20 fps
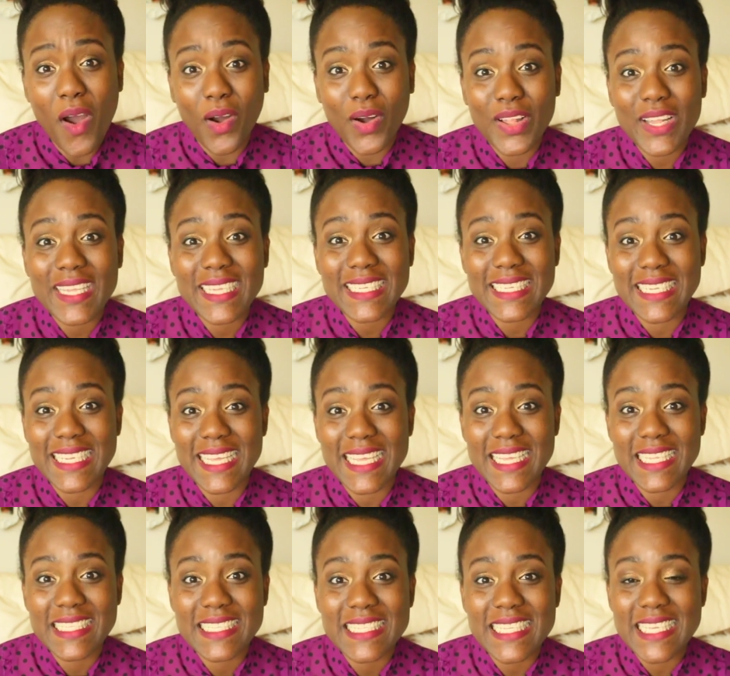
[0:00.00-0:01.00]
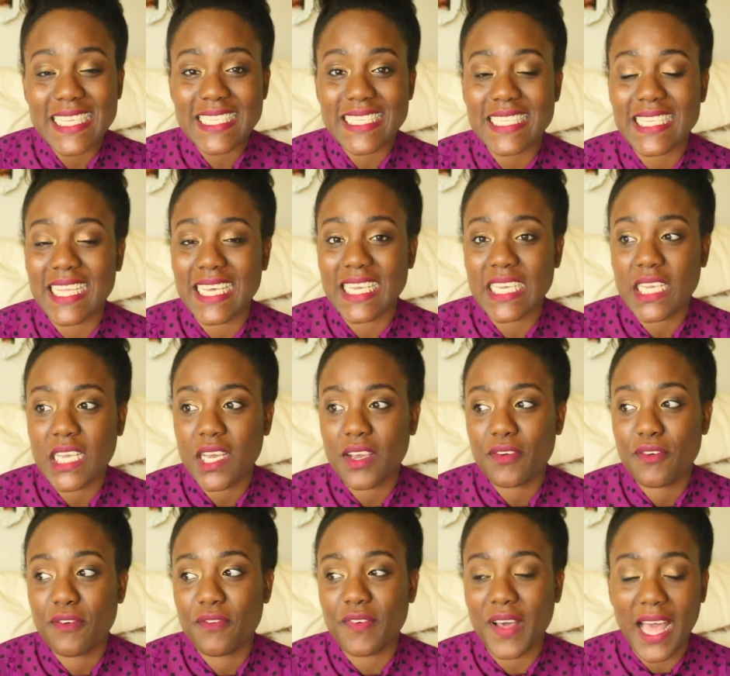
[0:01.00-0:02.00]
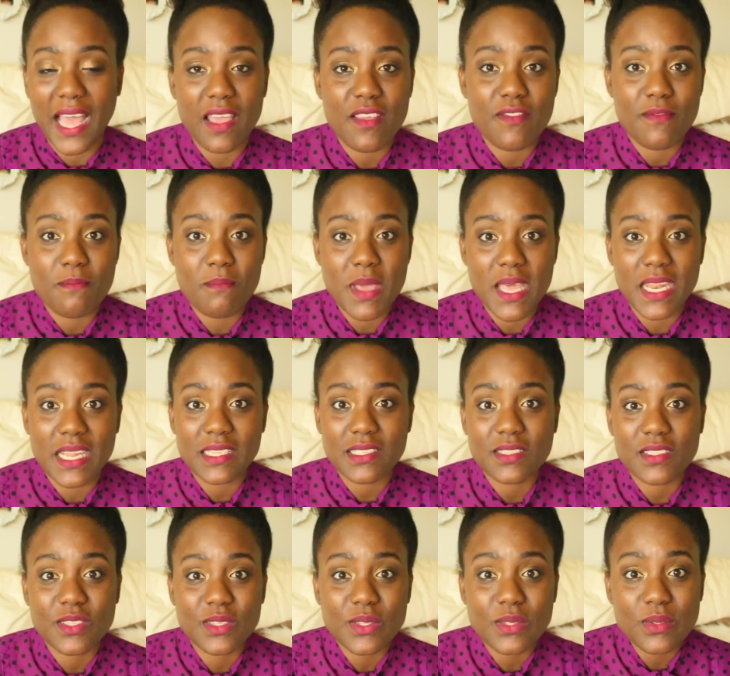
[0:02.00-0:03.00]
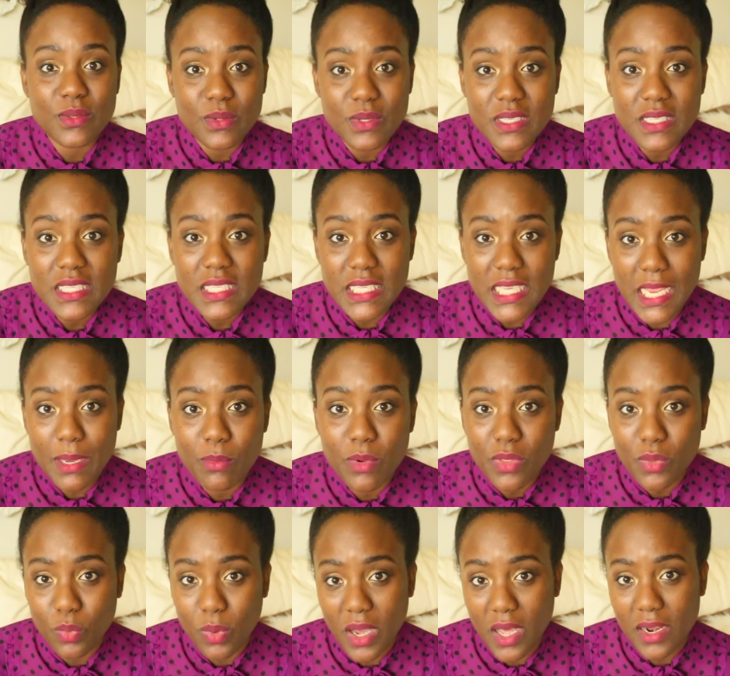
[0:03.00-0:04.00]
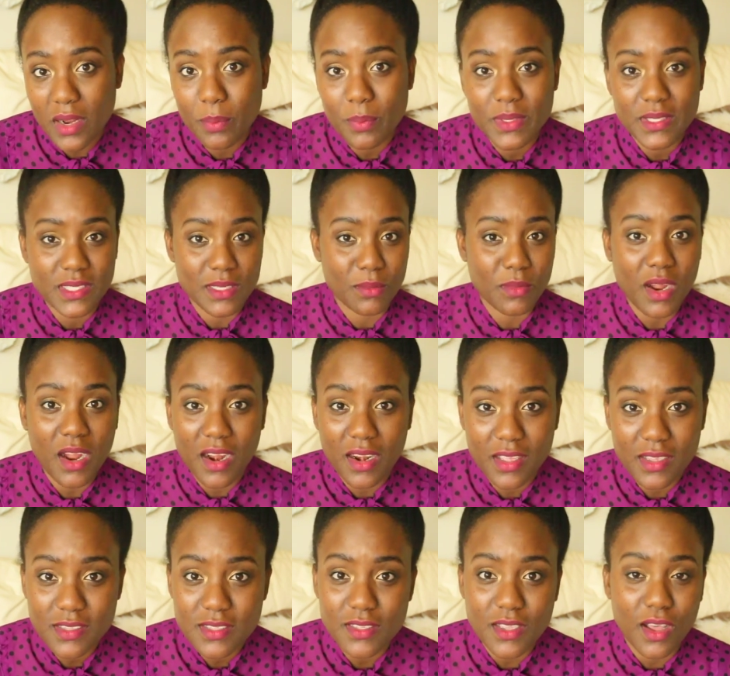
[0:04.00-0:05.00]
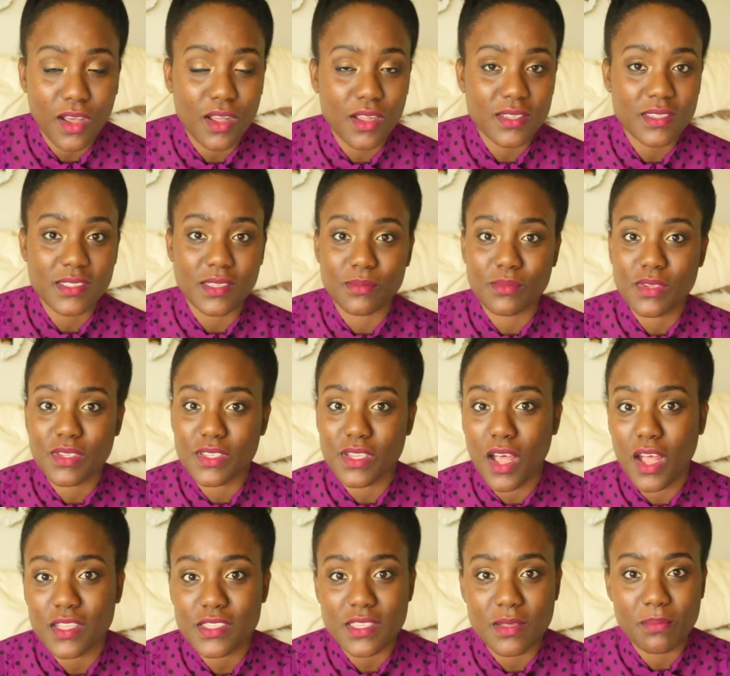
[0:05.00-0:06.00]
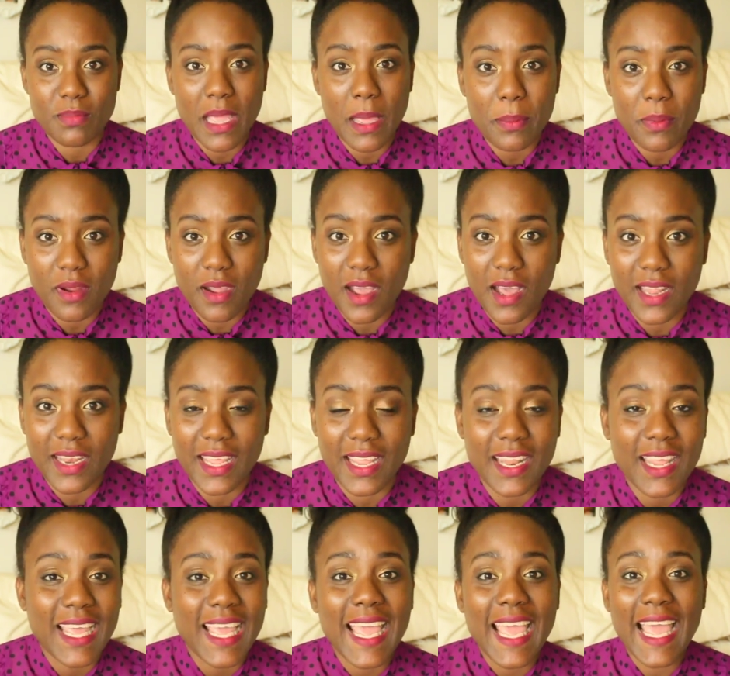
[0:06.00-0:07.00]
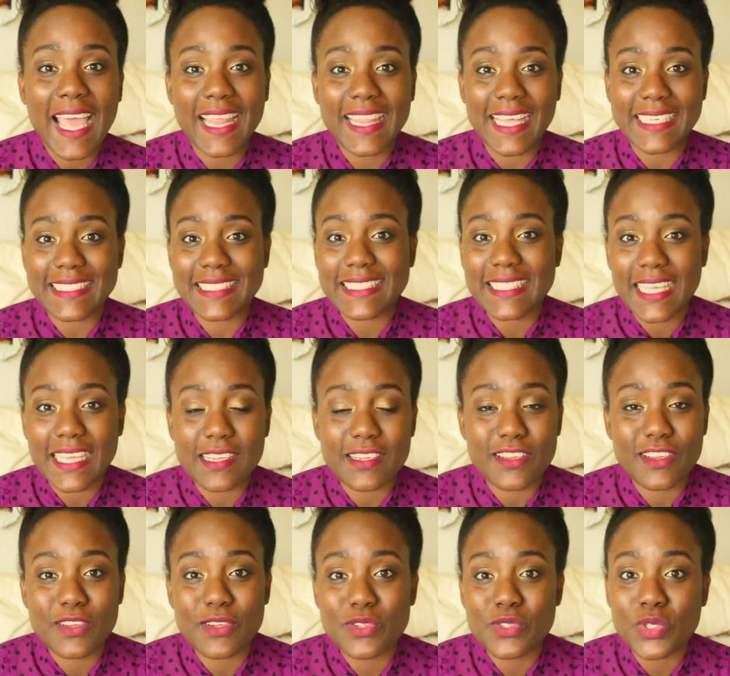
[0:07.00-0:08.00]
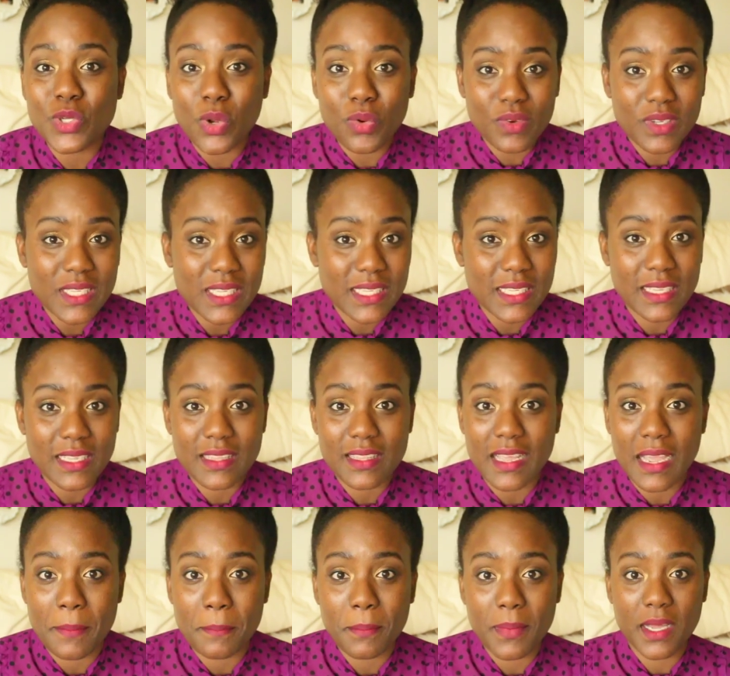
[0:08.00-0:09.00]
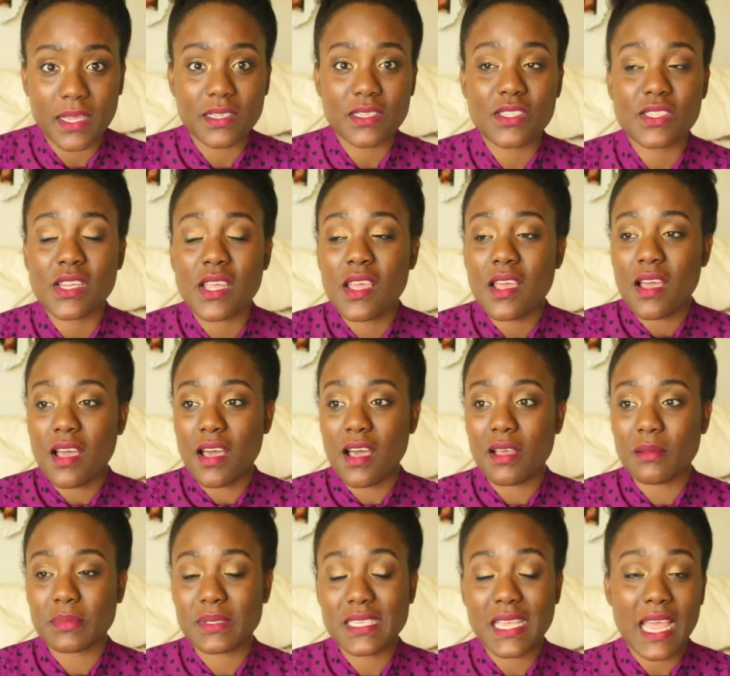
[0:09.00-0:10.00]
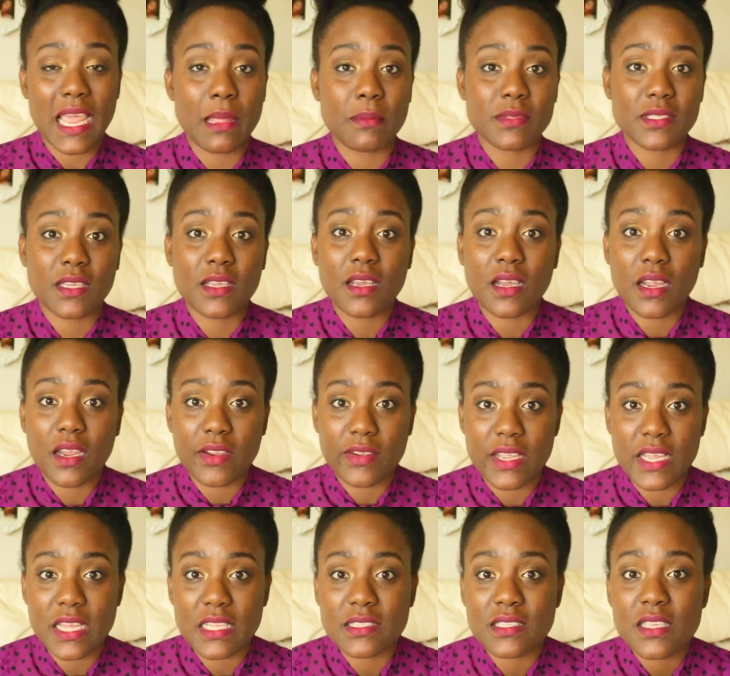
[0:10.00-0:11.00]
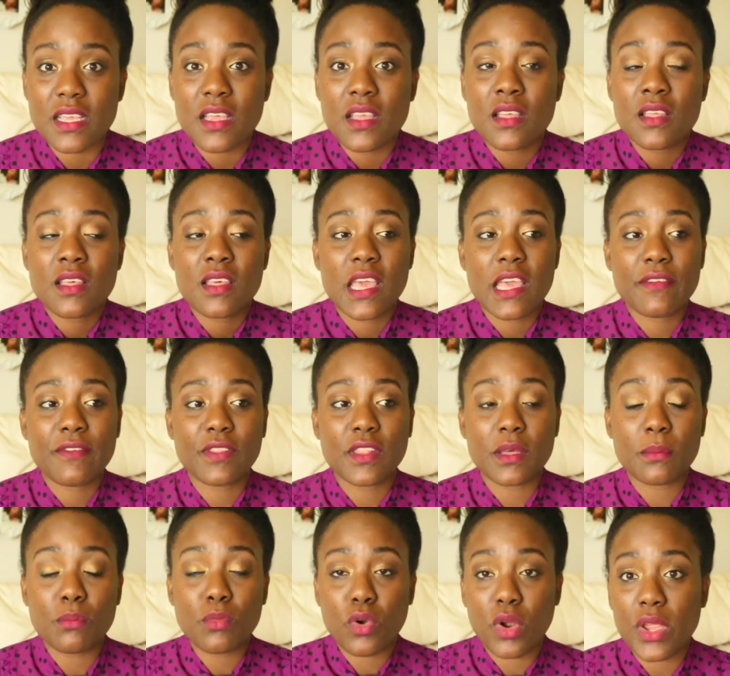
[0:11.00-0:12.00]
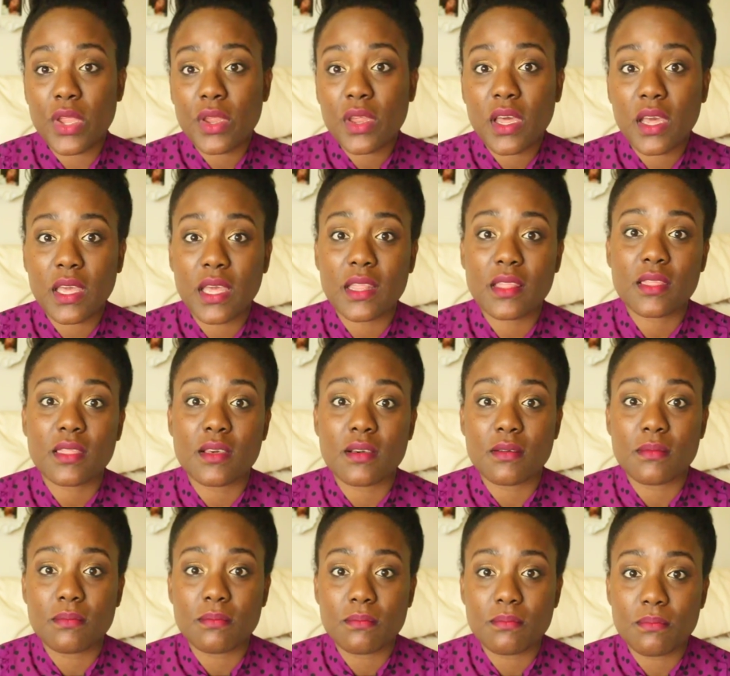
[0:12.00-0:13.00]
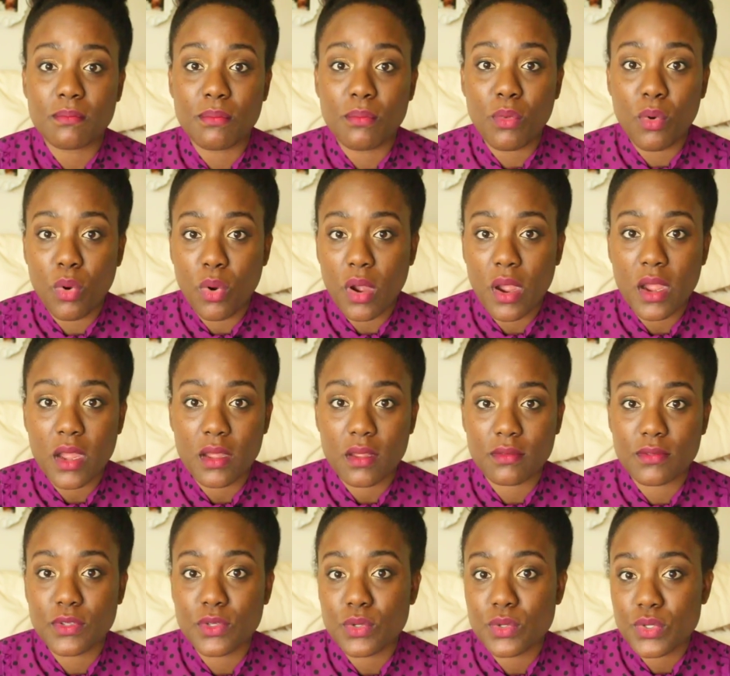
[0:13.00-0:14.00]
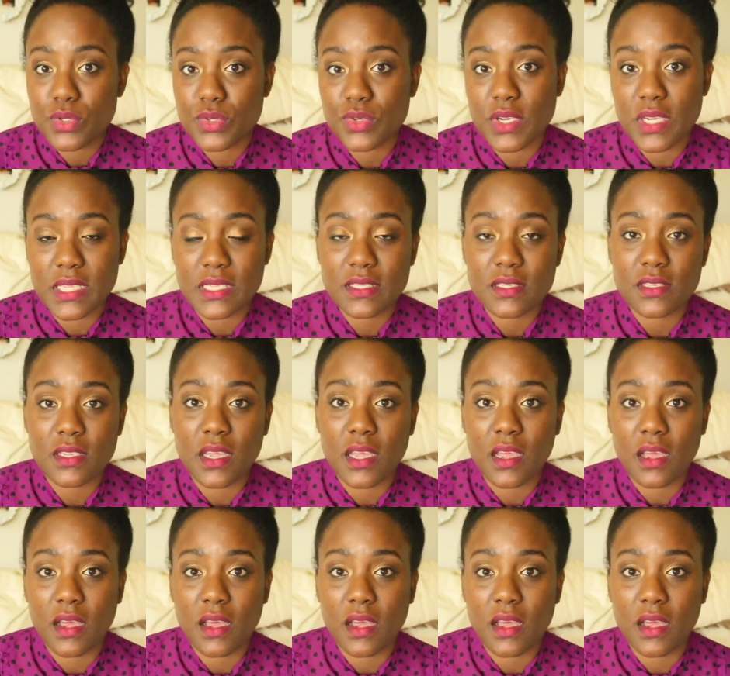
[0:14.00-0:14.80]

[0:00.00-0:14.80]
All it needs is like 5 minutes to steam with water, put some garlic salt, some pepper on it, and that's it. You don't really need that much time to cook greens. The more you cook it, the more nutrients